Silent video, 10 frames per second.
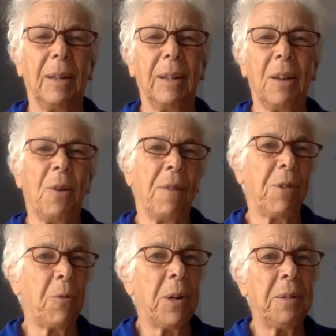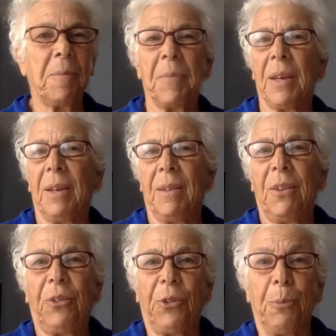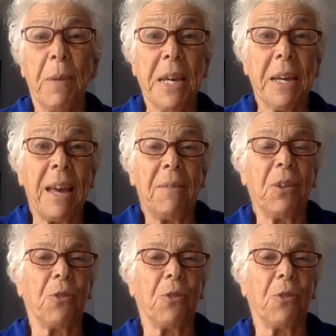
Hello everyone. This is me again,